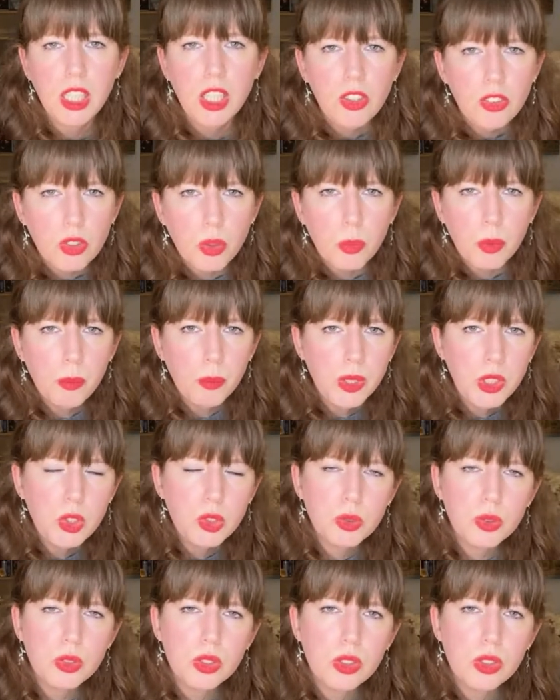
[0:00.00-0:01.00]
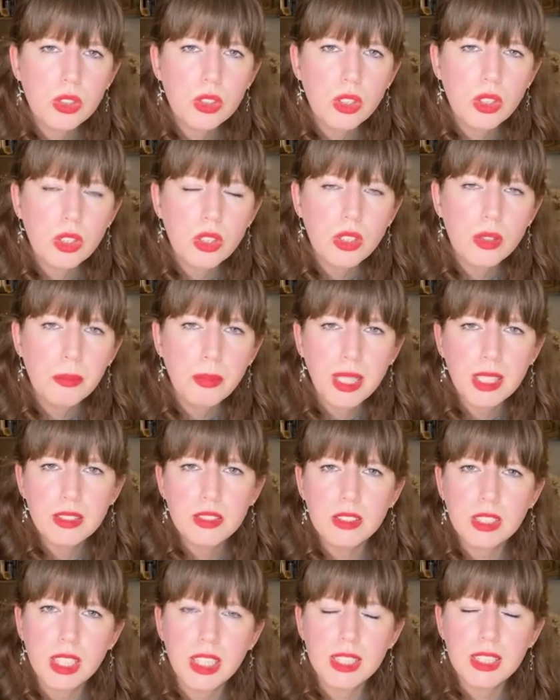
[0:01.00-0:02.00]
So when we draw matter
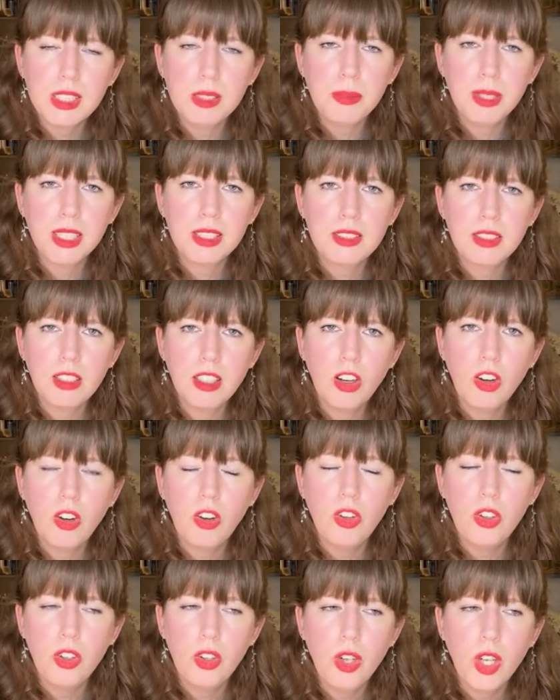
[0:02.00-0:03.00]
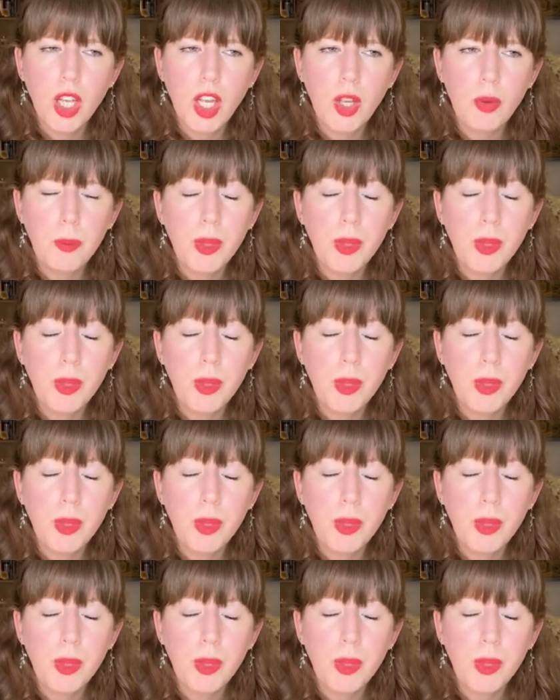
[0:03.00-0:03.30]
and antimatter on,